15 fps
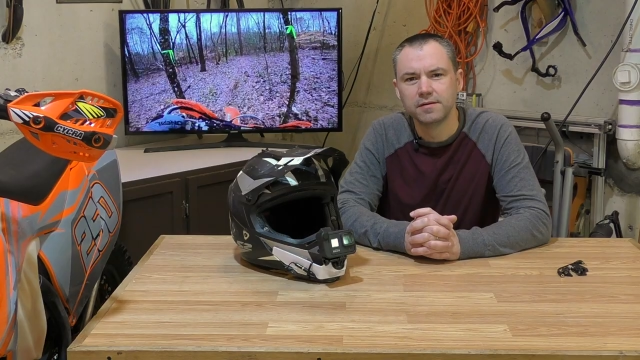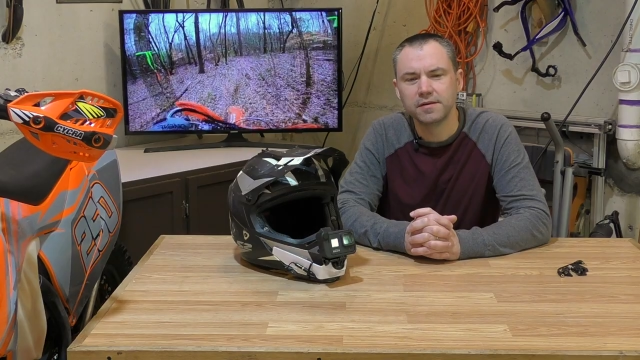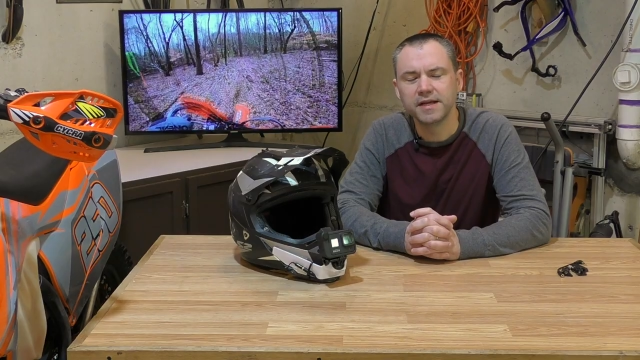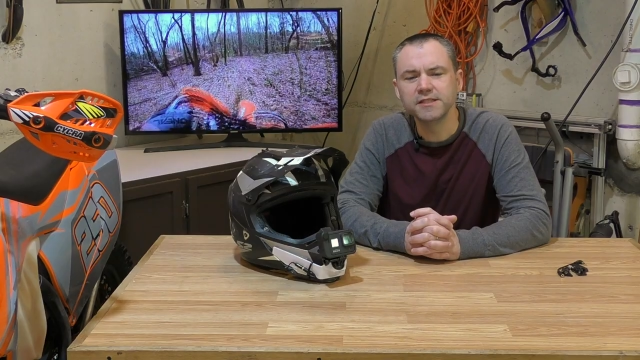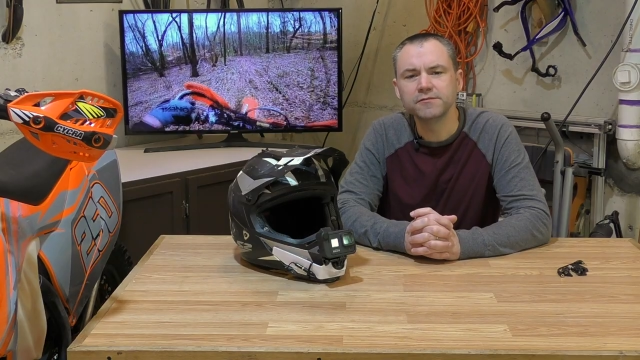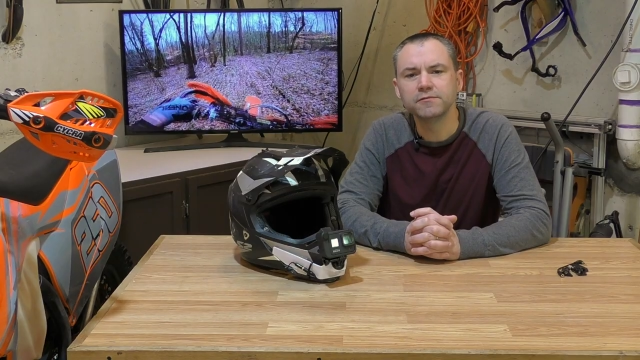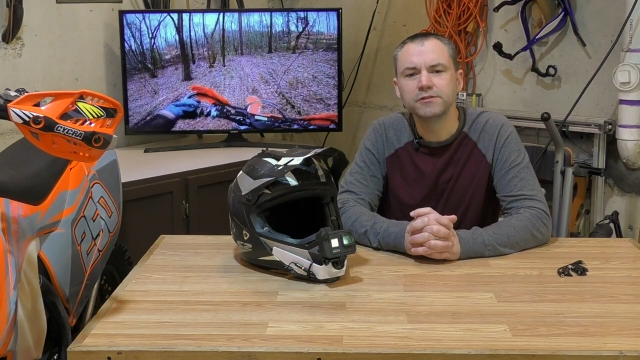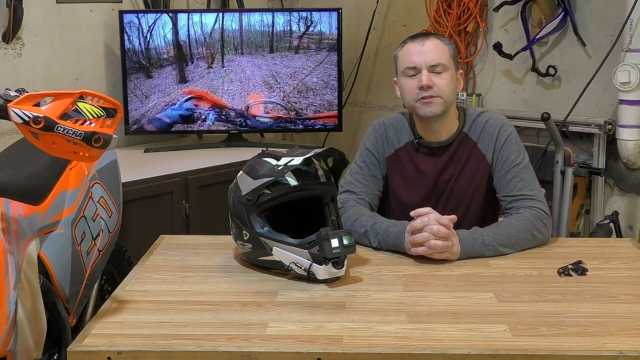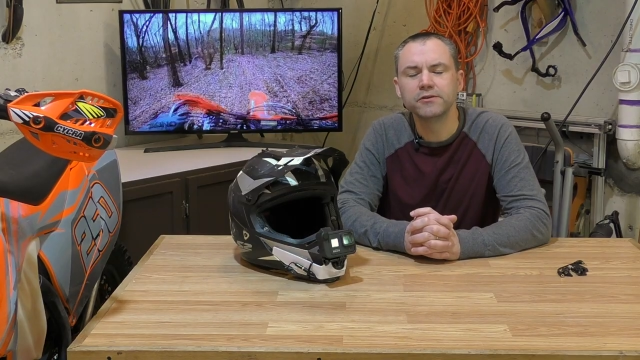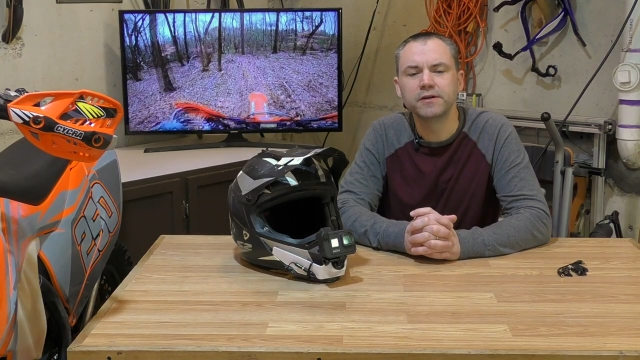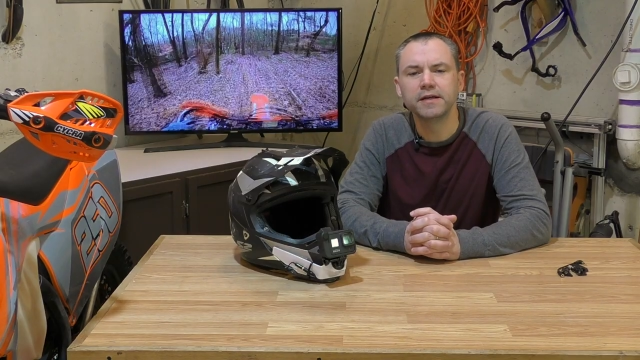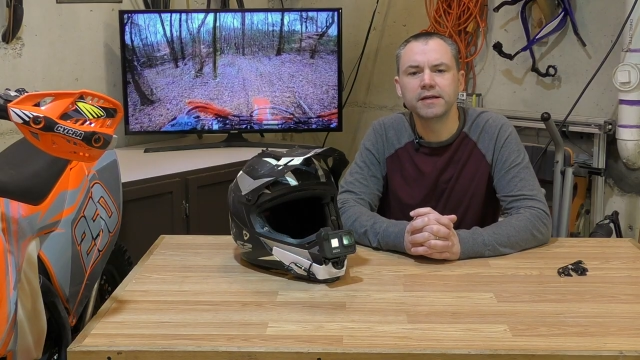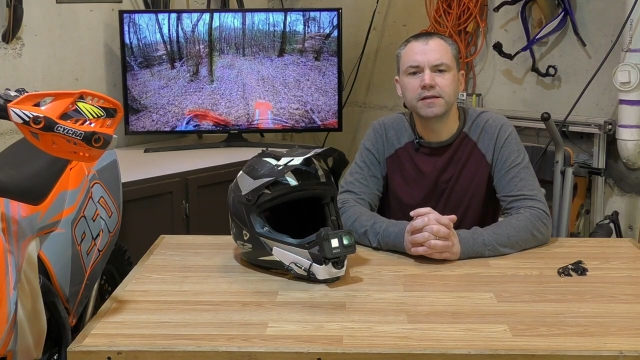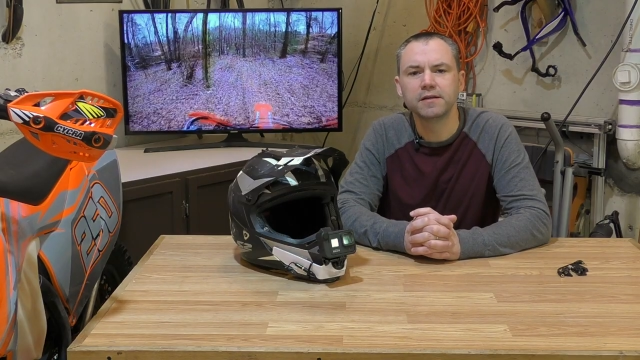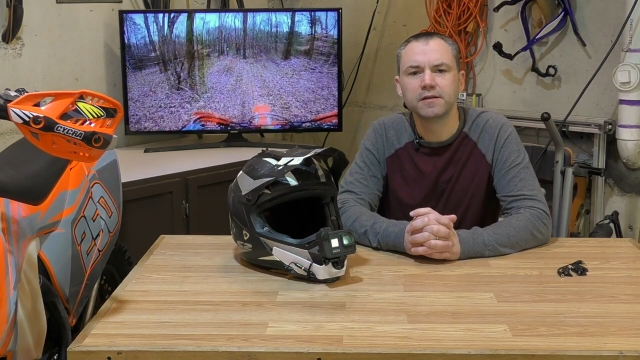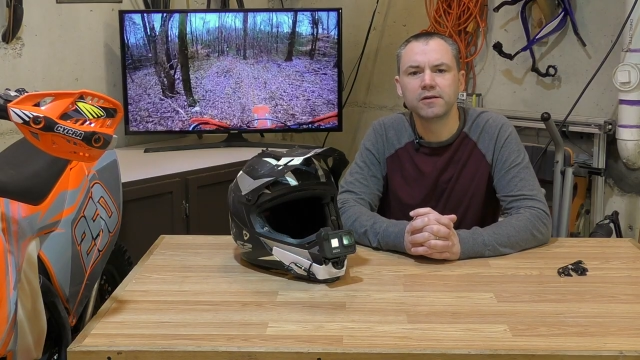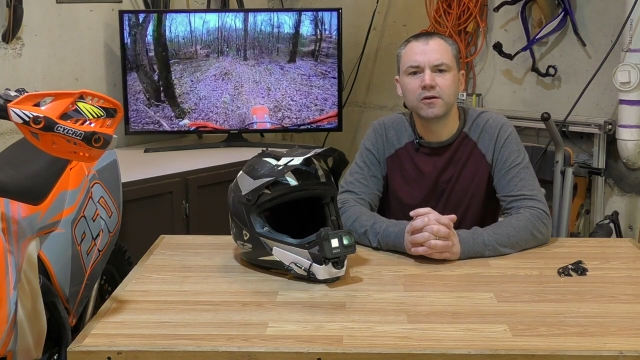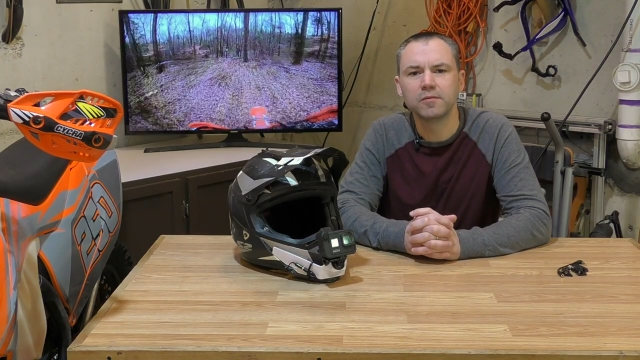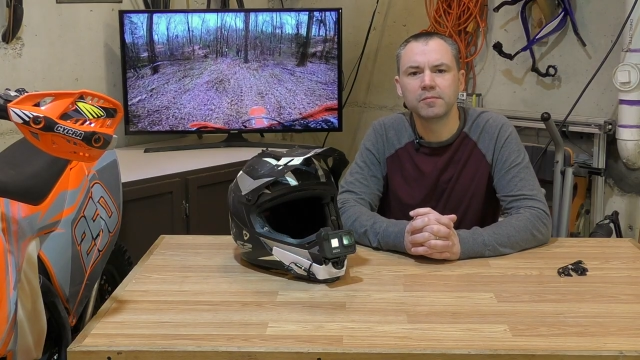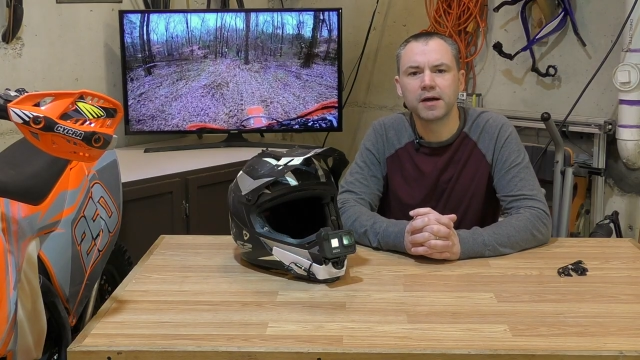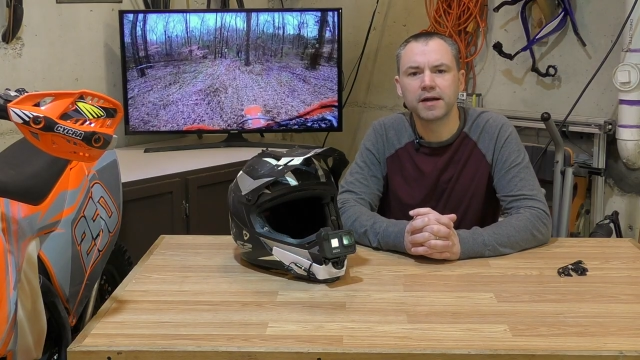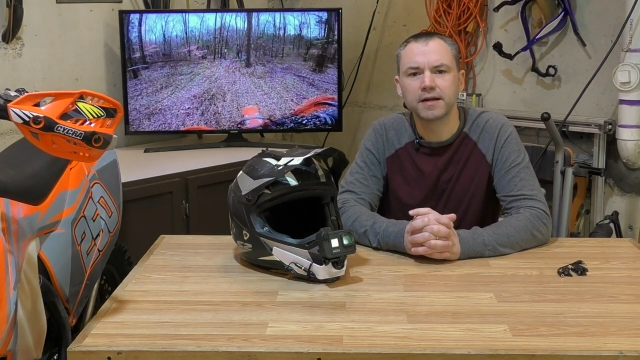Thanks for tuning in to
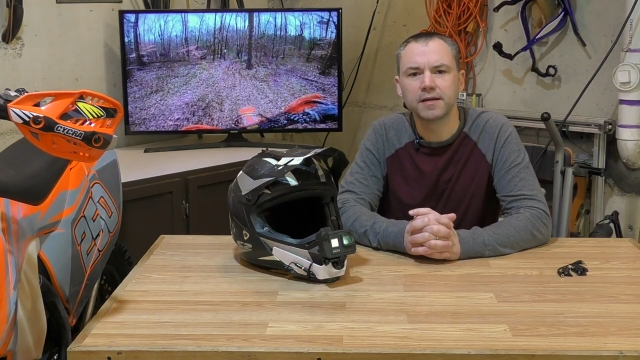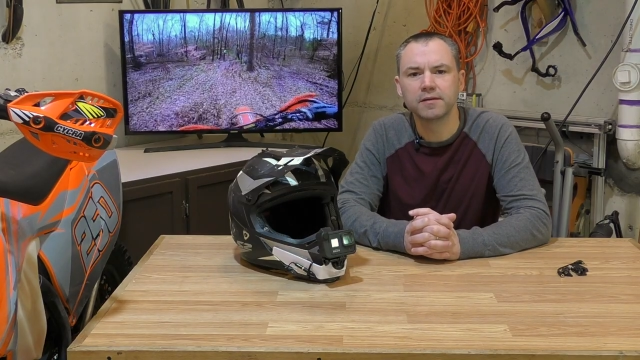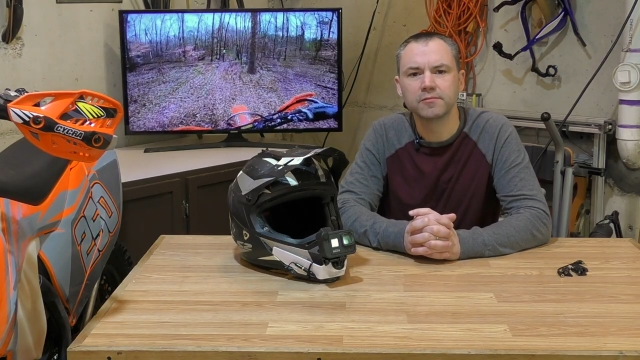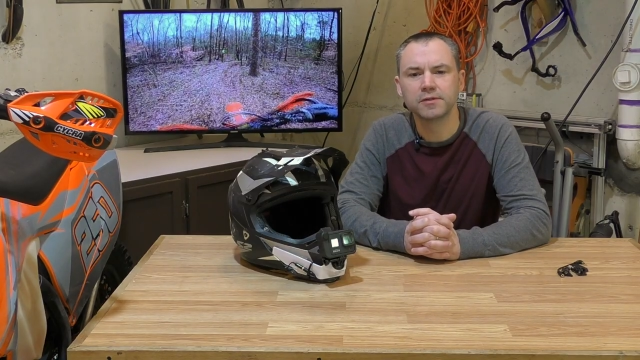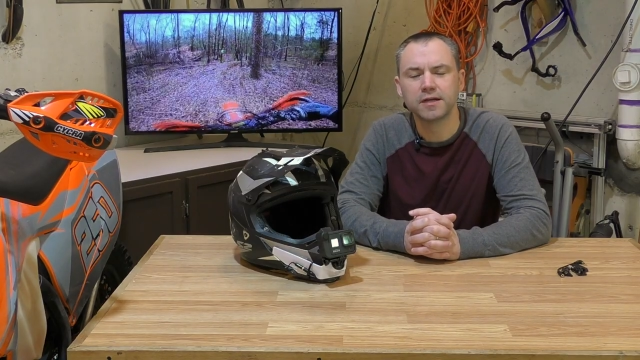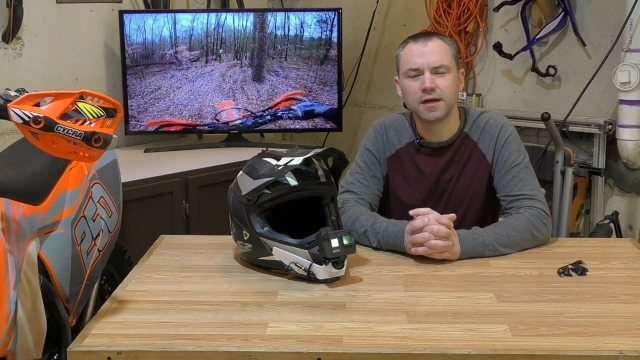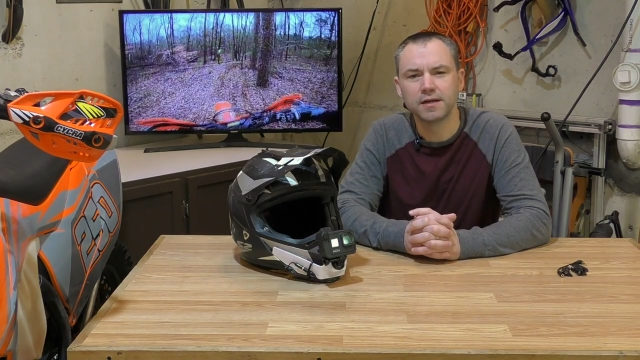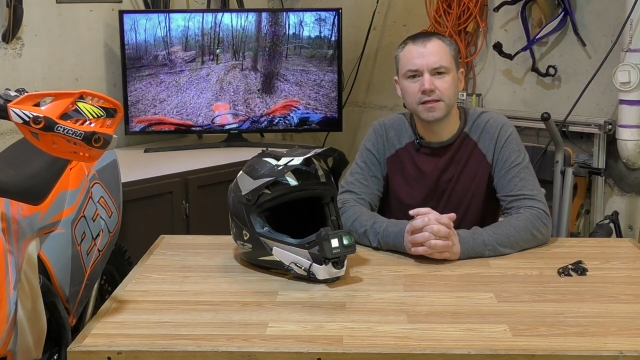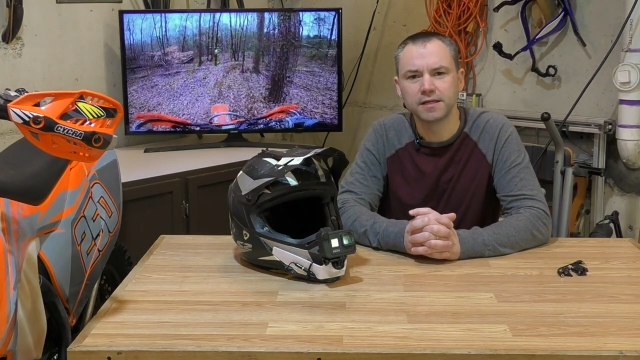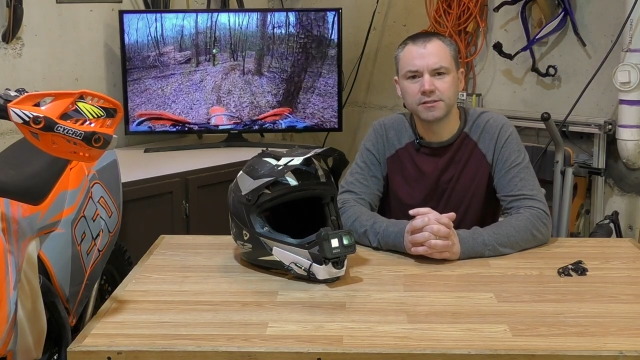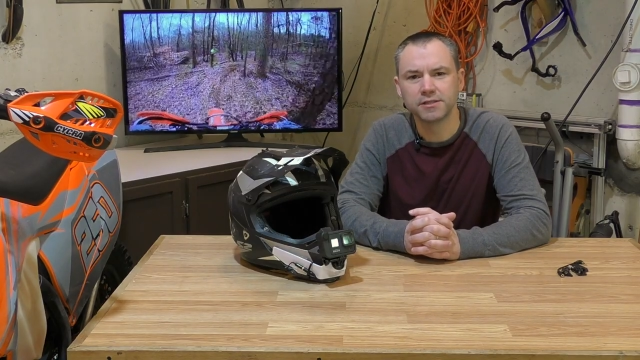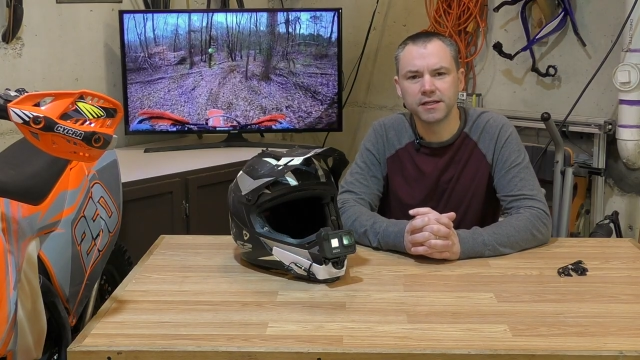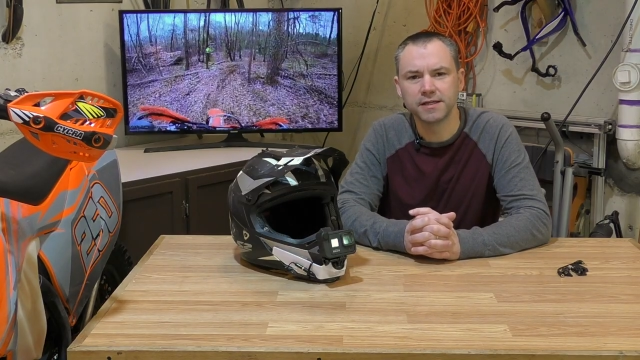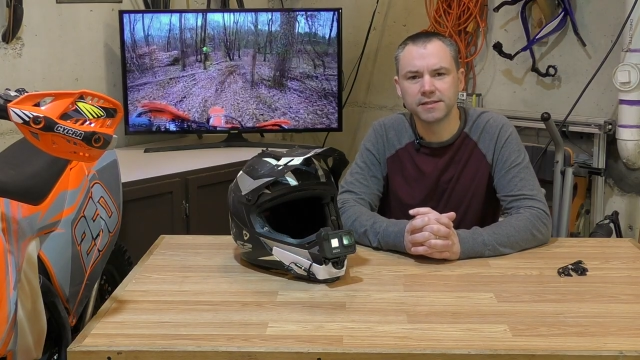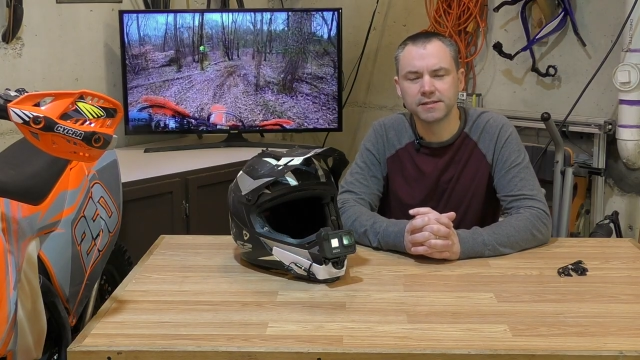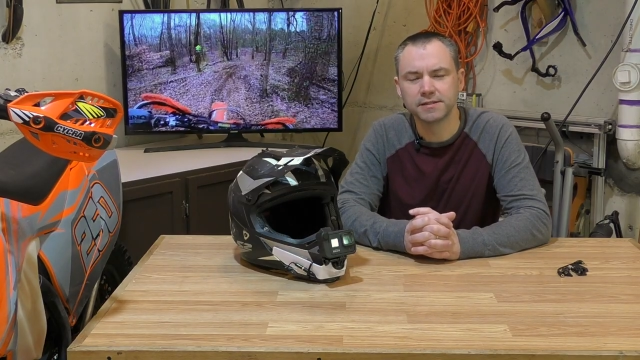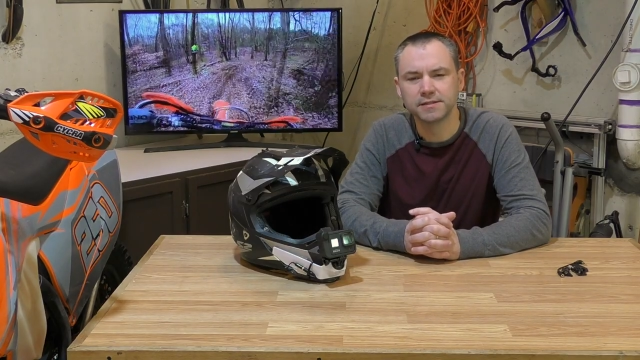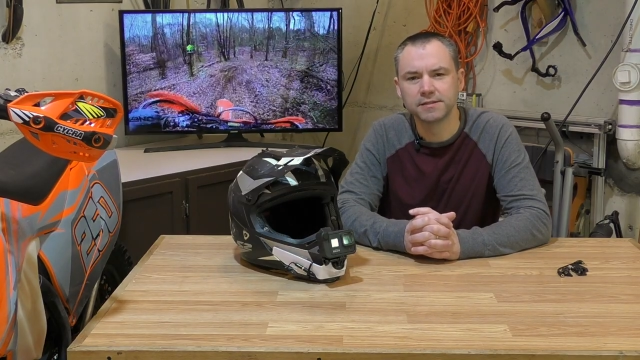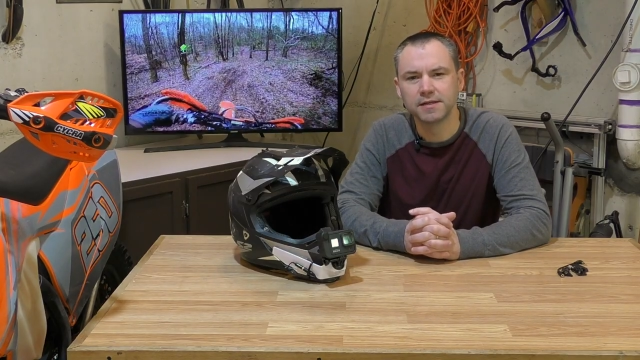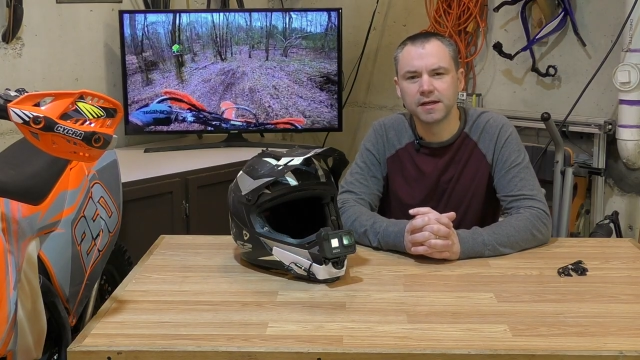Dirt Biking with Donnie and Chase.